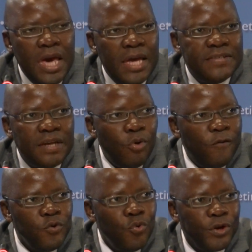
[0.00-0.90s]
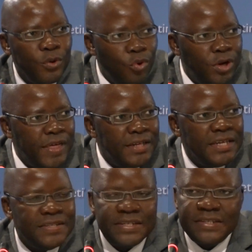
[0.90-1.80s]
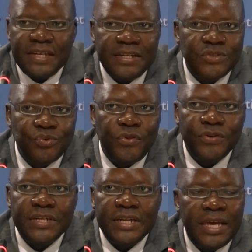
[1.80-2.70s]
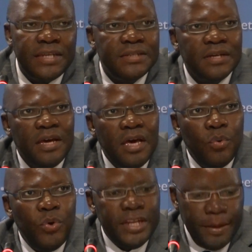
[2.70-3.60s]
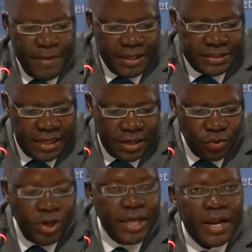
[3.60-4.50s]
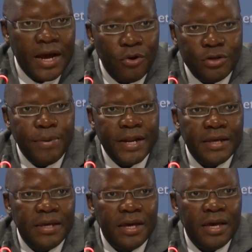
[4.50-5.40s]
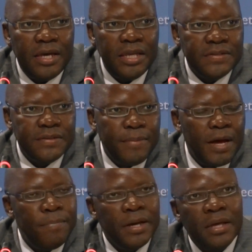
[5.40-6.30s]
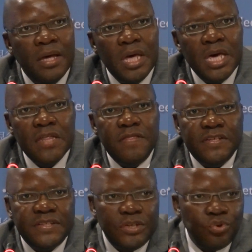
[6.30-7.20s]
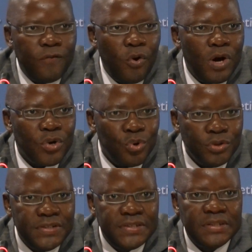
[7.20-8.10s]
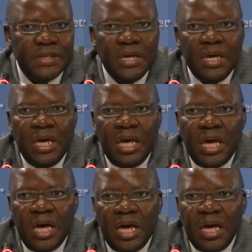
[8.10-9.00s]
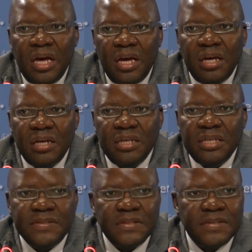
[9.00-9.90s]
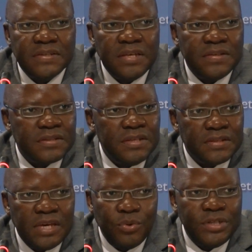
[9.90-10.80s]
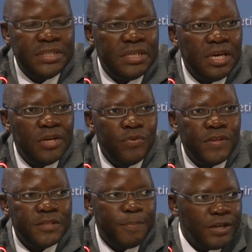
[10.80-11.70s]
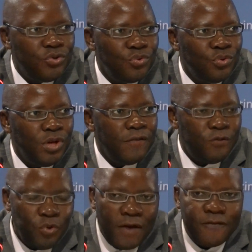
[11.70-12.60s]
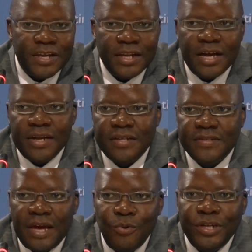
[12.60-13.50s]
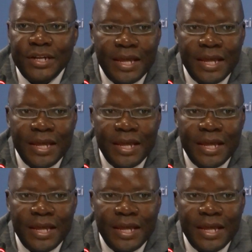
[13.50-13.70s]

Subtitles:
and some of you will recall that as recent as 2008 with the major cholera outbreak in Zimbabwe. The state of our roads is chaotic, and with respect to a few African countries that I won't